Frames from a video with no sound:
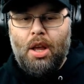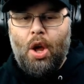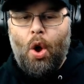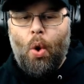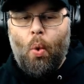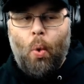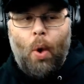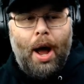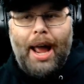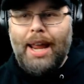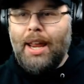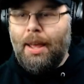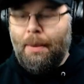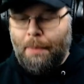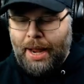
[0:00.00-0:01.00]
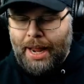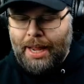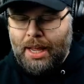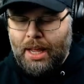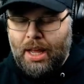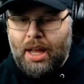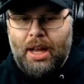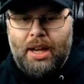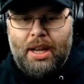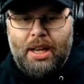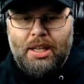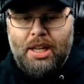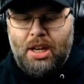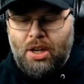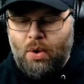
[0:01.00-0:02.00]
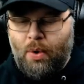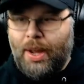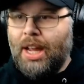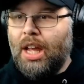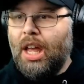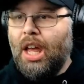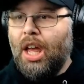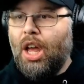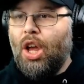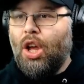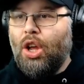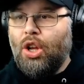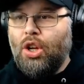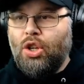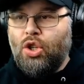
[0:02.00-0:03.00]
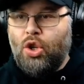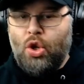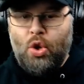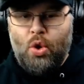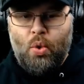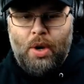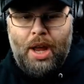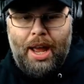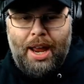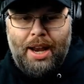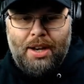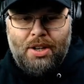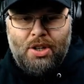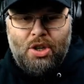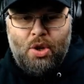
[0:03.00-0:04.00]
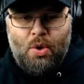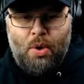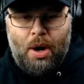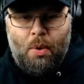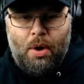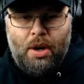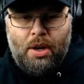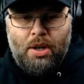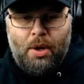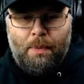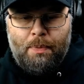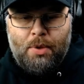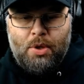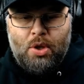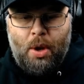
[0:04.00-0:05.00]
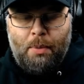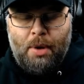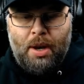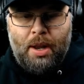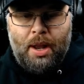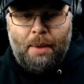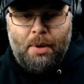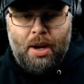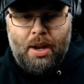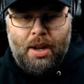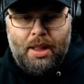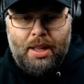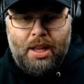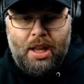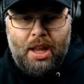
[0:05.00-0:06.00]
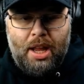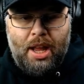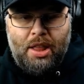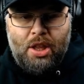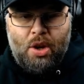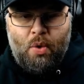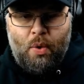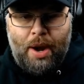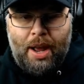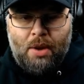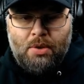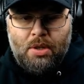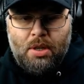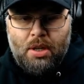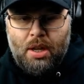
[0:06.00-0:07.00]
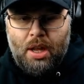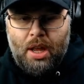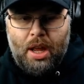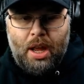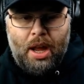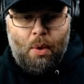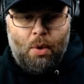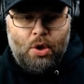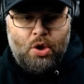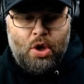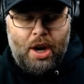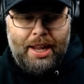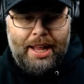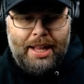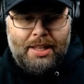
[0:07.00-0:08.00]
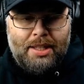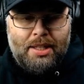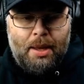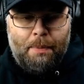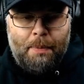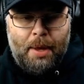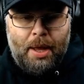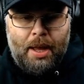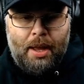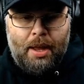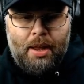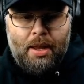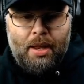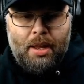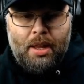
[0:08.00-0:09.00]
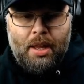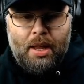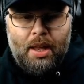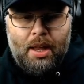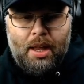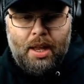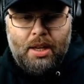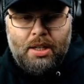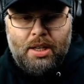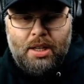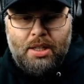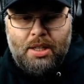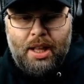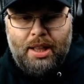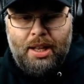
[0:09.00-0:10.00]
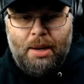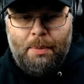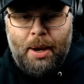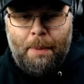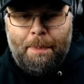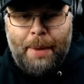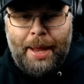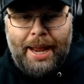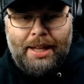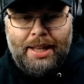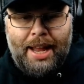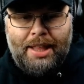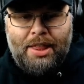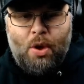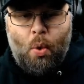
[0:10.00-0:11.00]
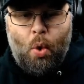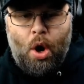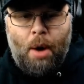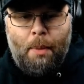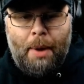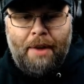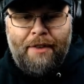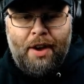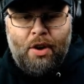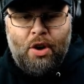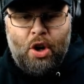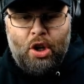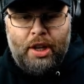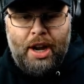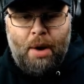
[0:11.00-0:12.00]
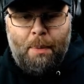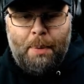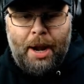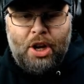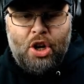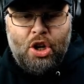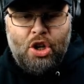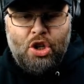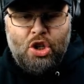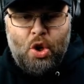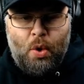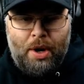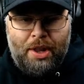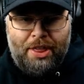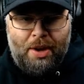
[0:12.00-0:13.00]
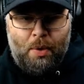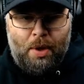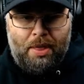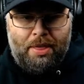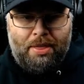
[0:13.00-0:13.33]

Why am I continuing to not do what I want to do? So I'm gonna hit the ground, and we're trying to get some just a little bit of bait, like the worm I found earlier, but I couldn't do anything with.